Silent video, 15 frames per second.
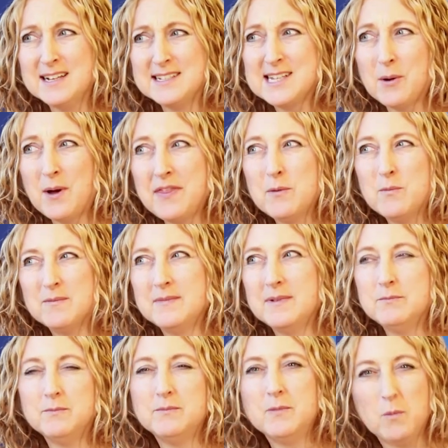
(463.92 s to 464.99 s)
so I think
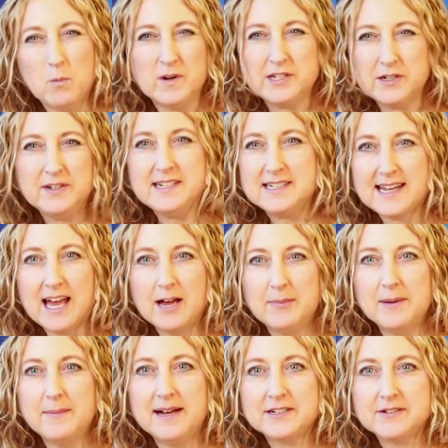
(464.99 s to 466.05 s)
we do need to get a
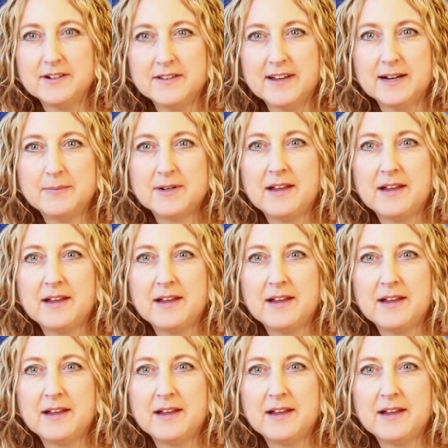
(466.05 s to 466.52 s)
bit better at that.